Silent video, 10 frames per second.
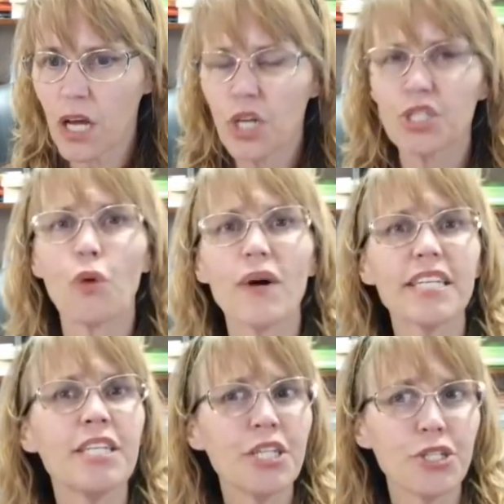So what
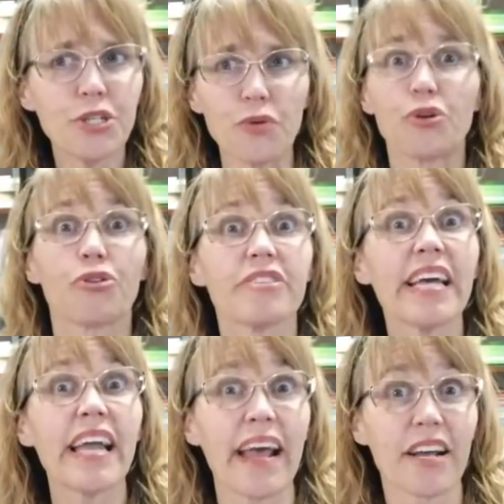can you do?
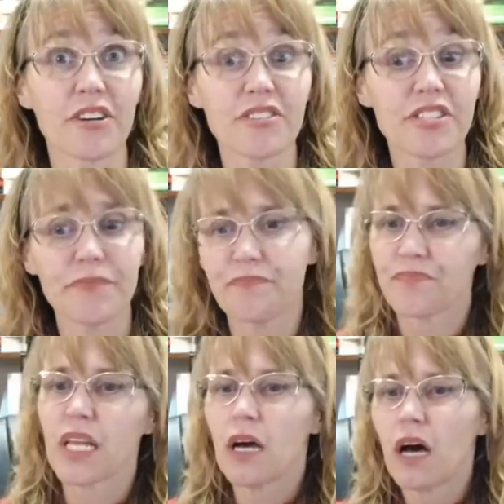Create anchors.
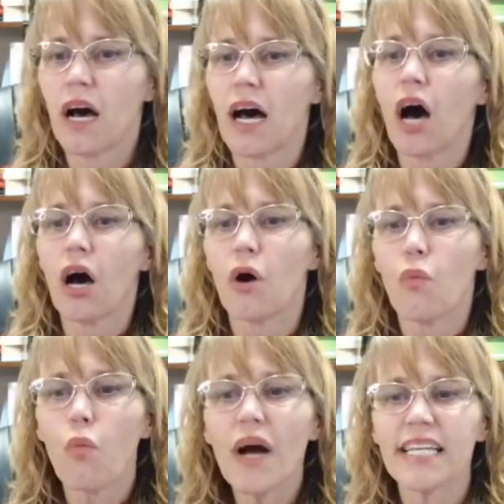
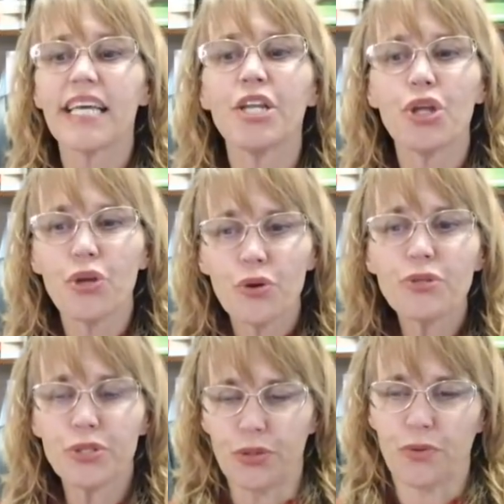What can you
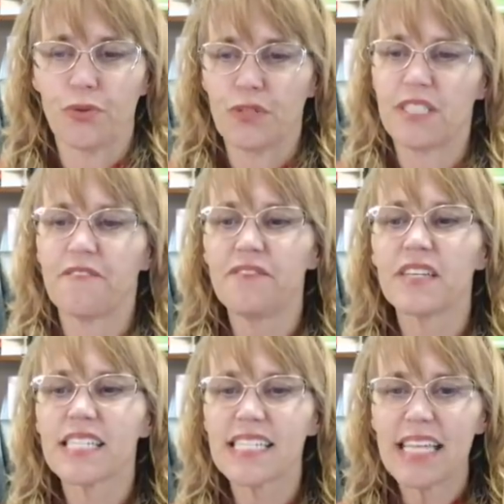do to
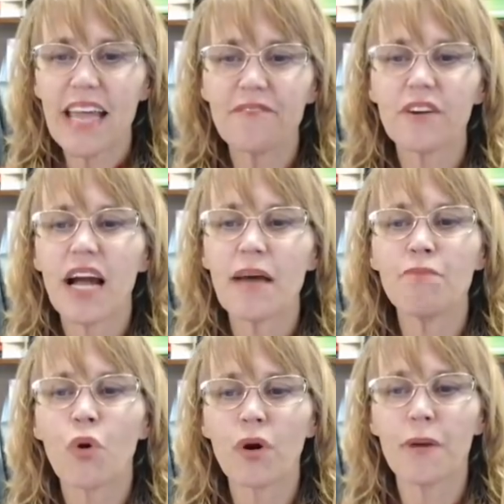feel safer and
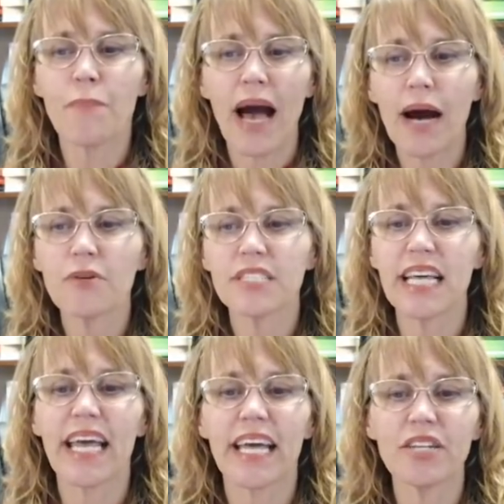more empowered to
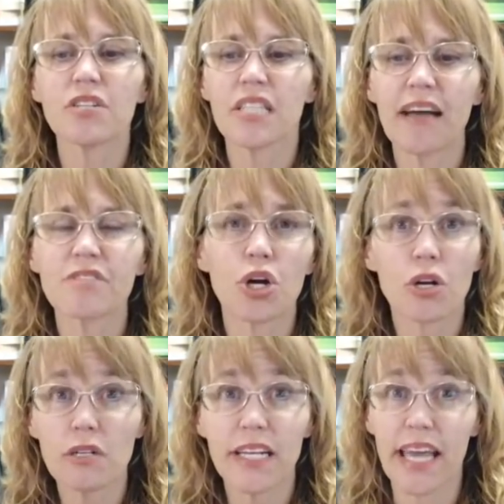handle life's
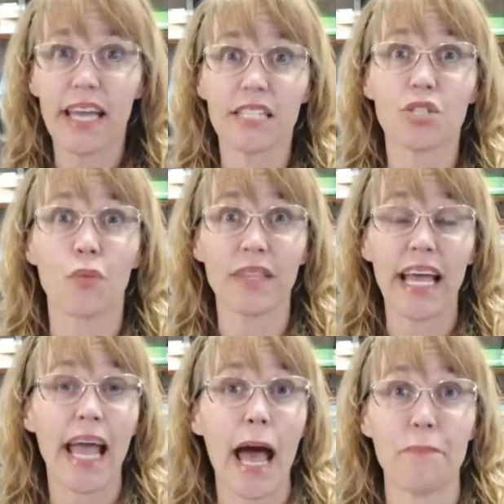hurricanes when
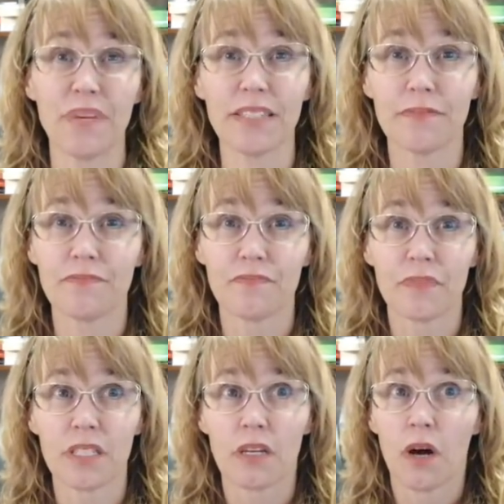they happen?
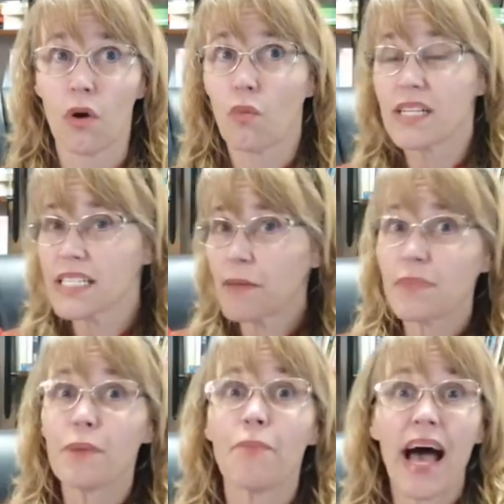When
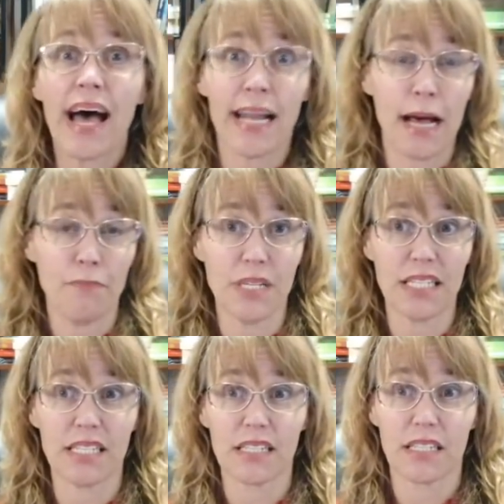something bad
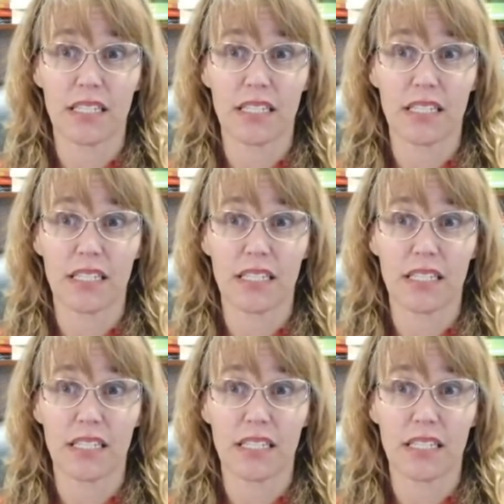happens,